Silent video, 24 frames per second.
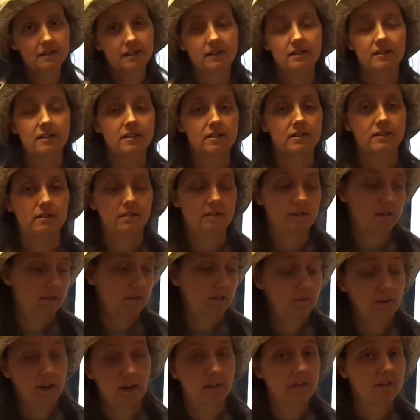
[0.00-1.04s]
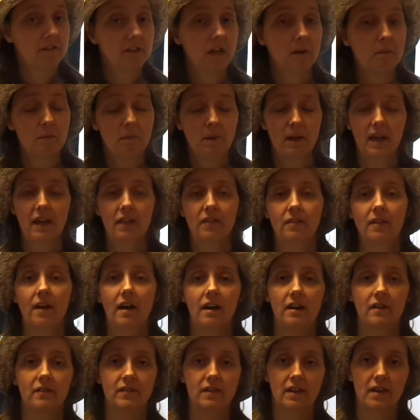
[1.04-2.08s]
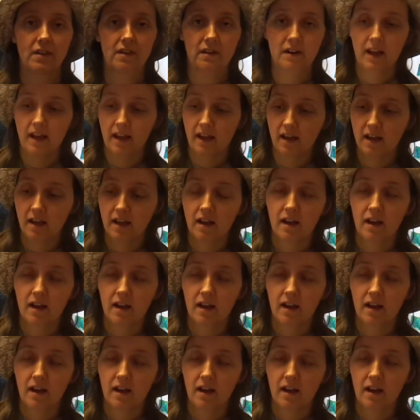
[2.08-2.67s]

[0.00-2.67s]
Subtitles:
I just, right off the top of my head thought of the other day,